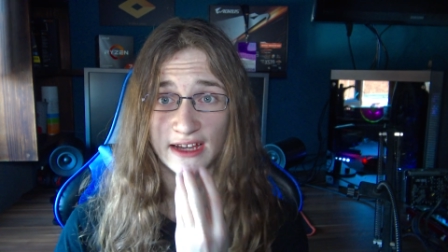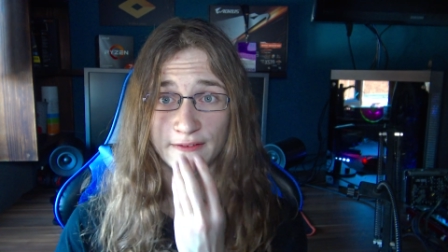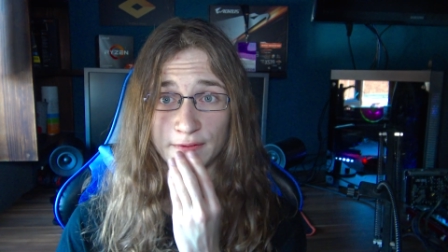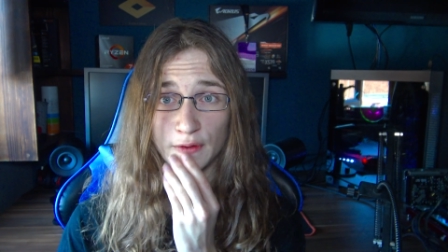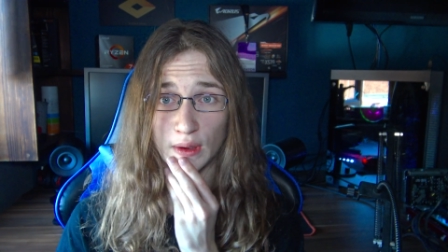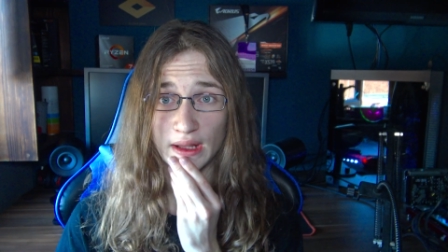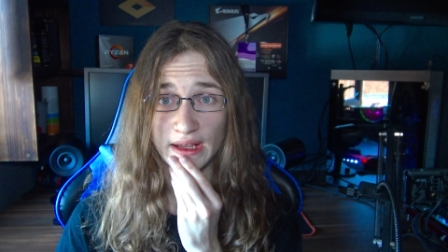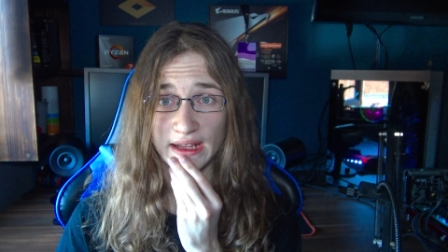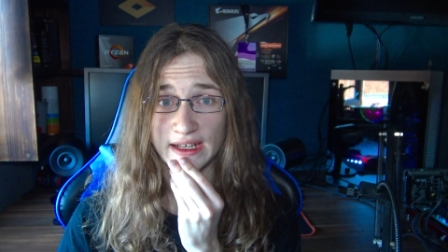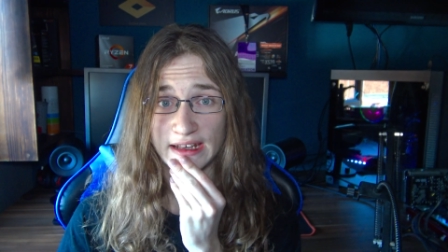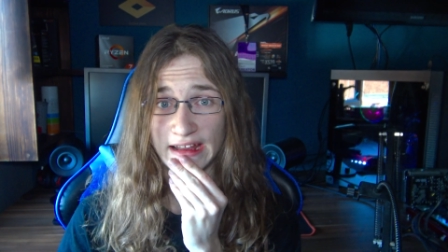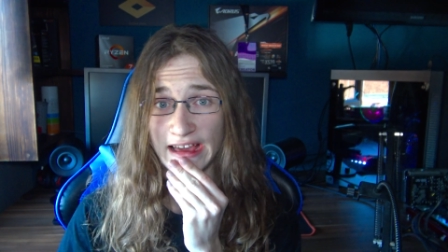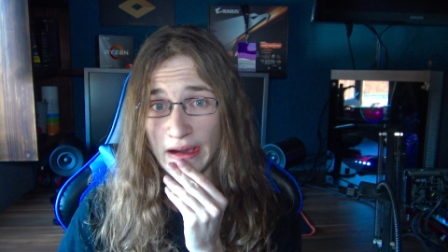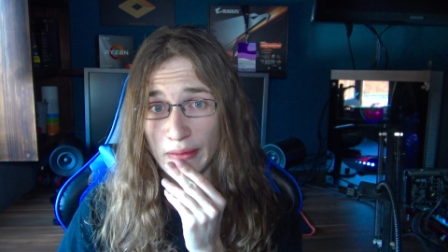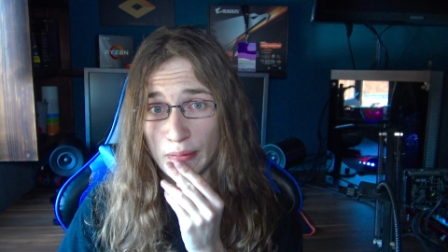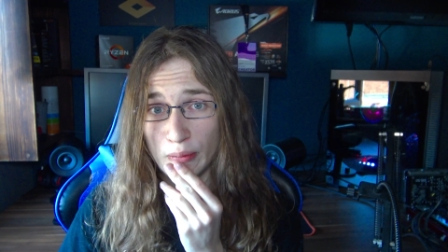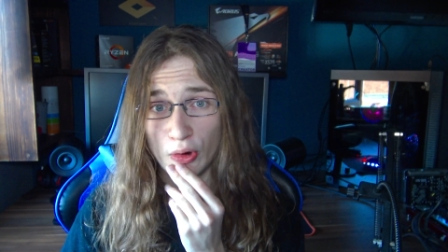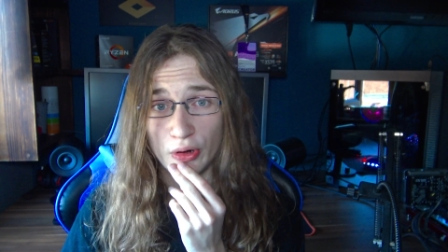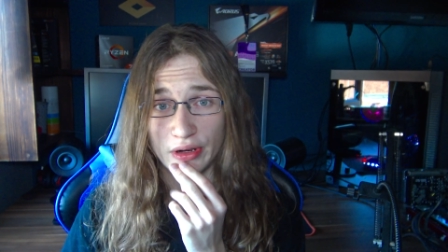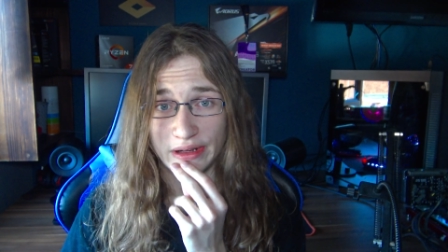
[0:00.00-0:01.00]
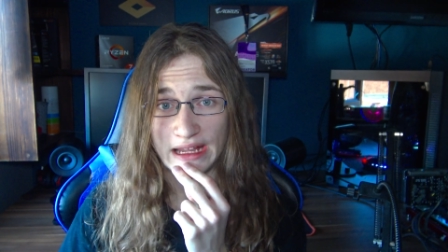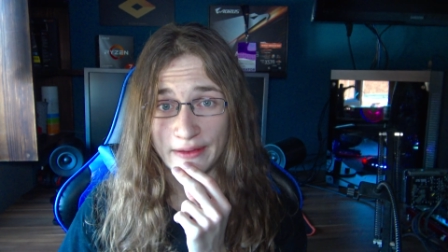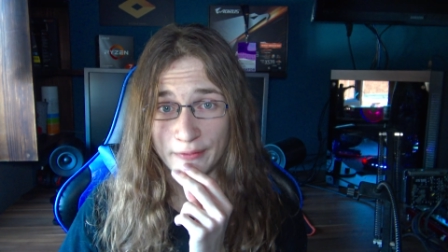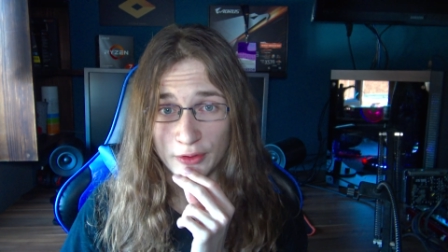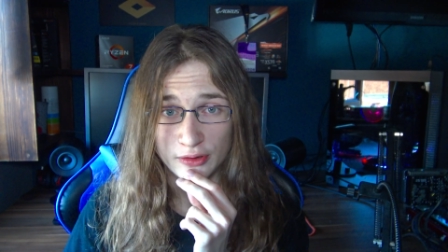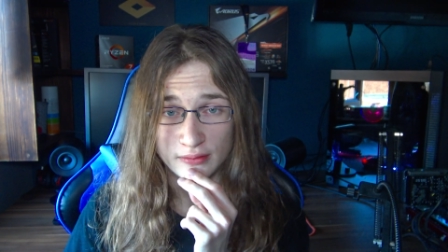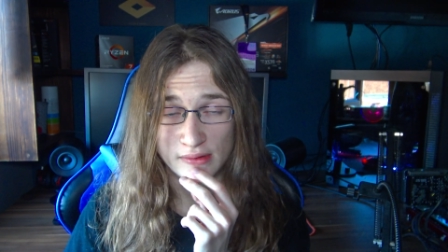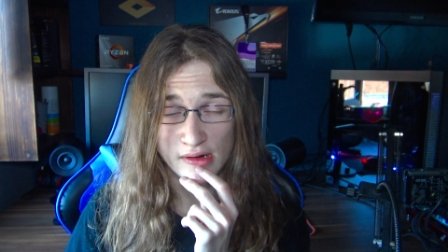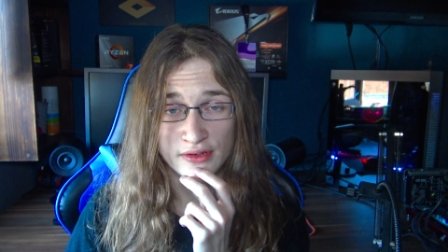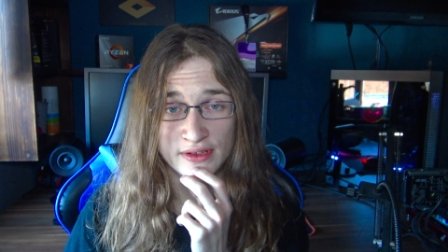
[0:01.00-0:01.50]
I feel like now more than
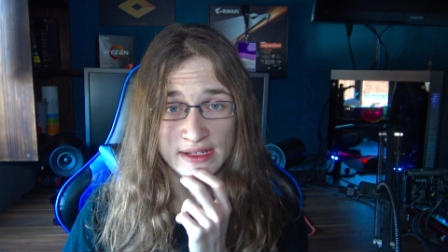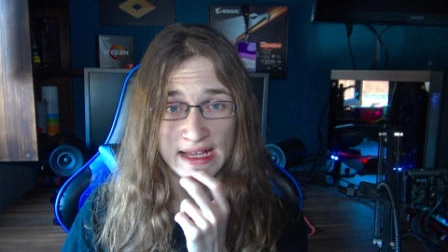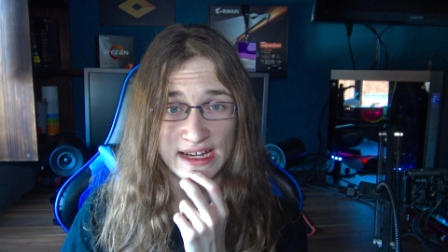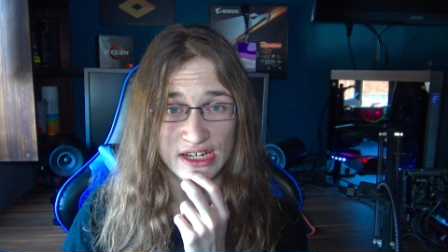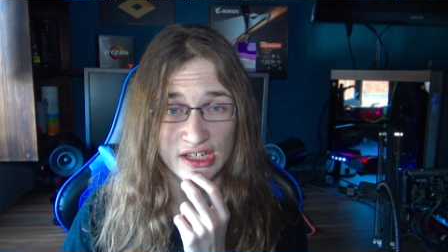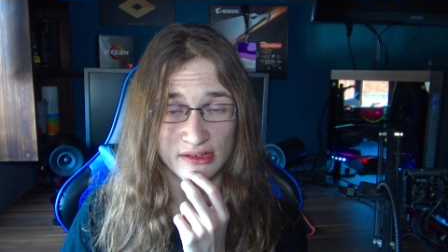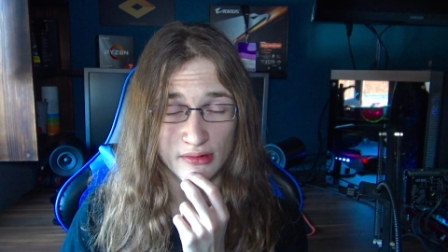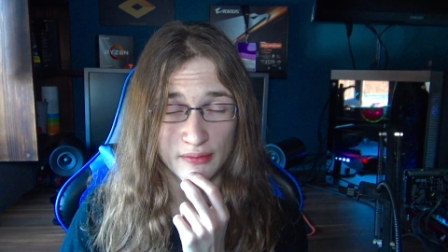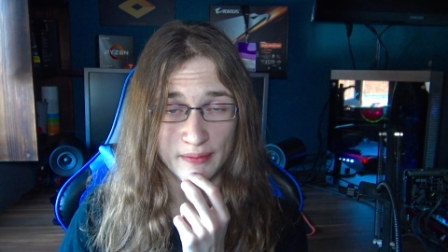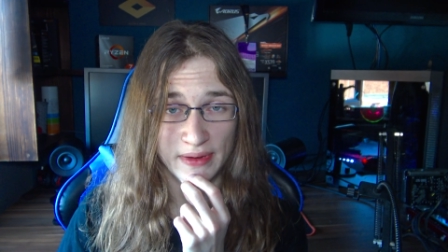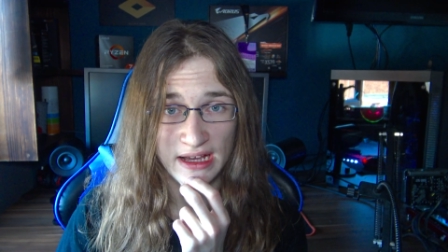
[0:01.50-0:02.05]
ever the world is actually